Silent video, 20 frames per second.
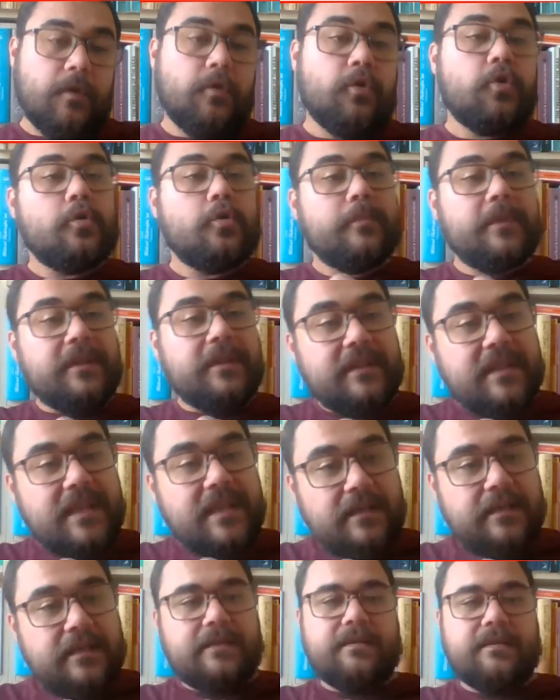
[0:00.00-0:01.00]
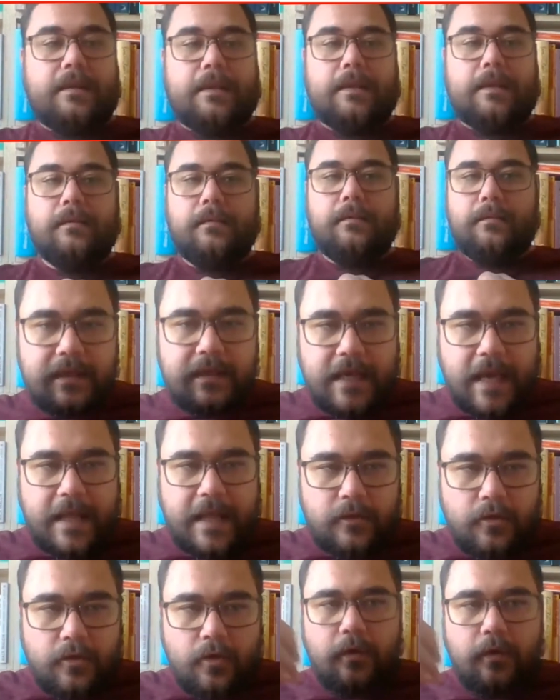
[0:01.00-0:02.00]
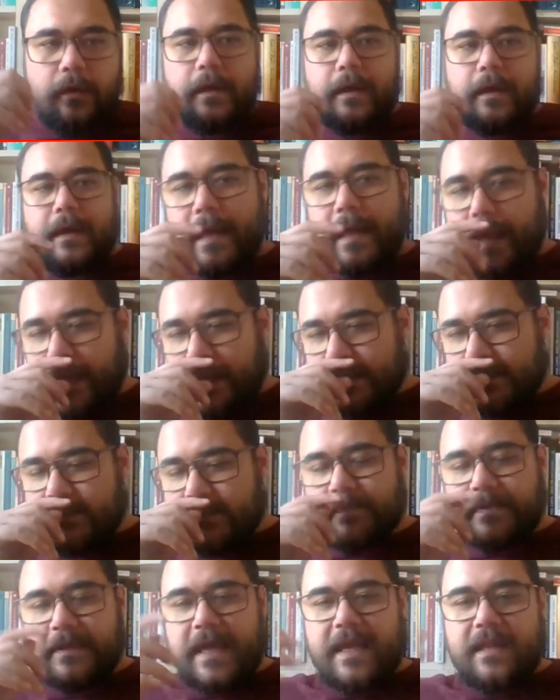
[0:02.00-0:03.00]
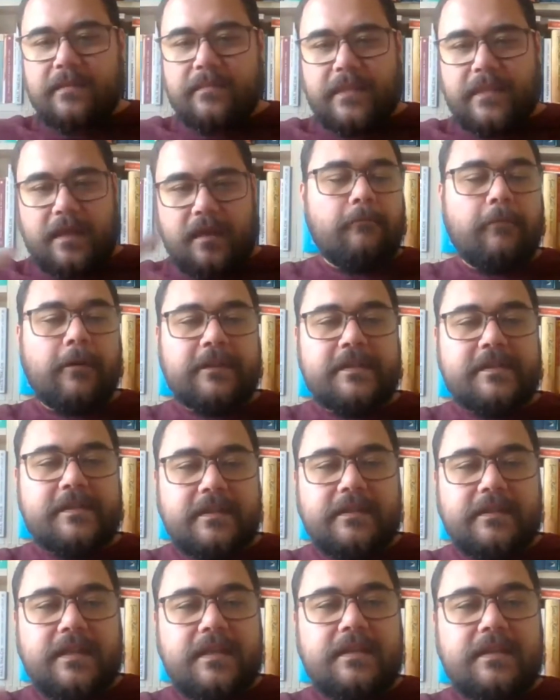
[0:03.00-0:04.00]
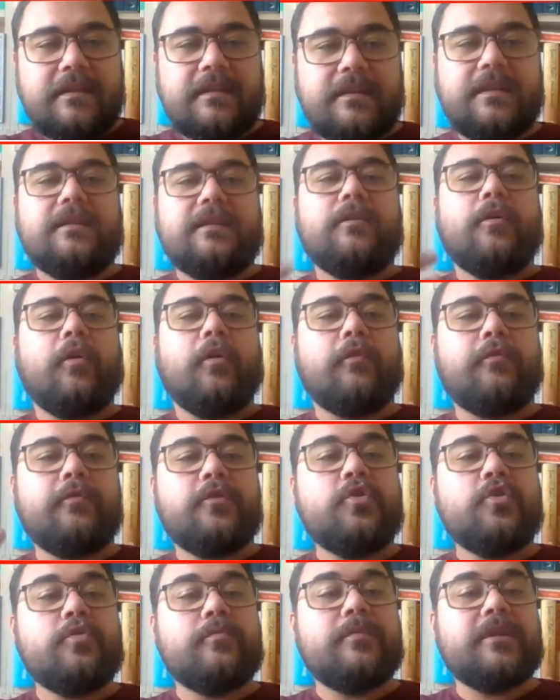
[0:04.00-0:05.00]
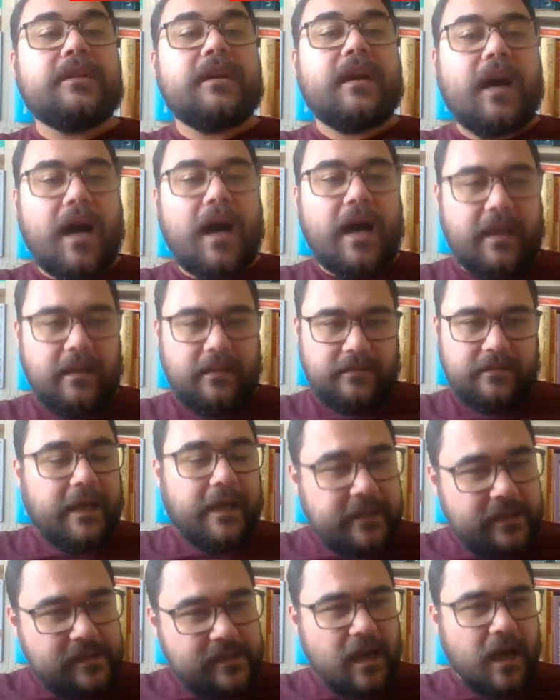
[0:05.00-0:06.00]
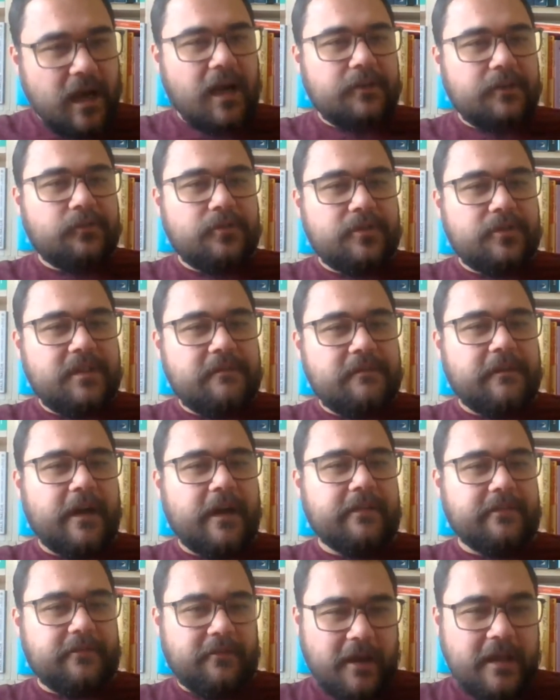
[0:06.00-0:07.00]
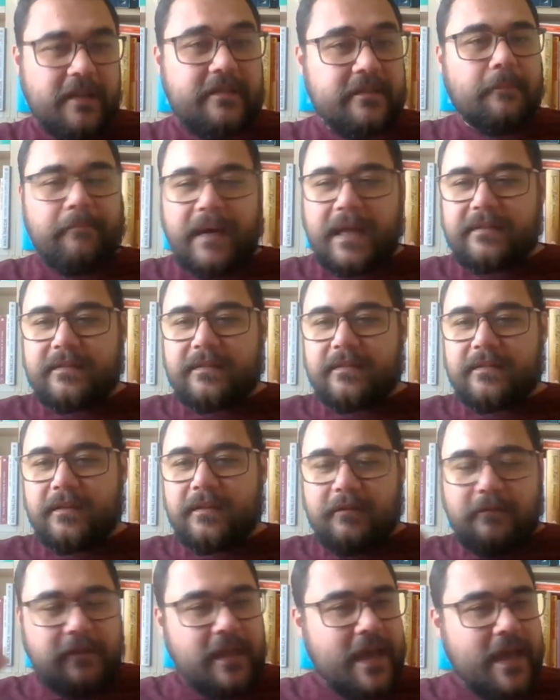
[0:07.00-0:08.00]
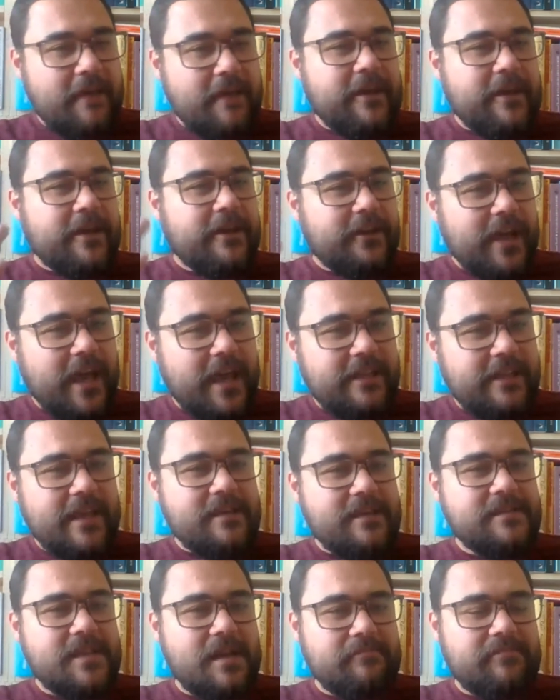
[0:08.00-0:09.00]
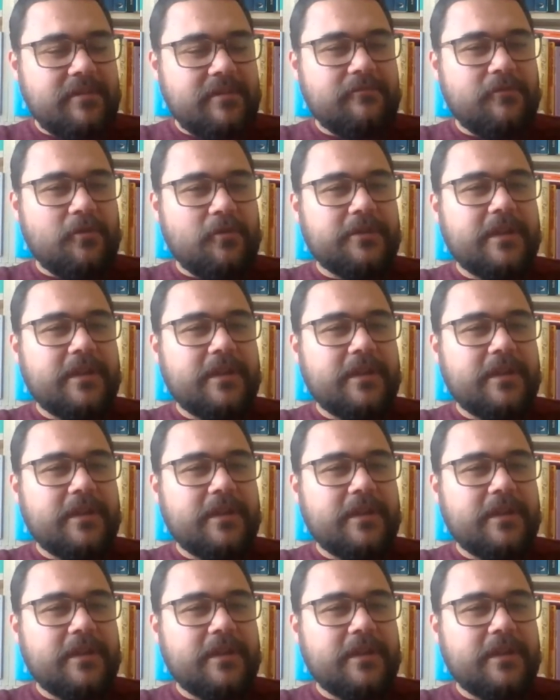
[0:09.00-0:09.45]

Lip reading: human dignity. Can you explain me what is the dignity of humankind? It is hard to define, right? But we have a great example for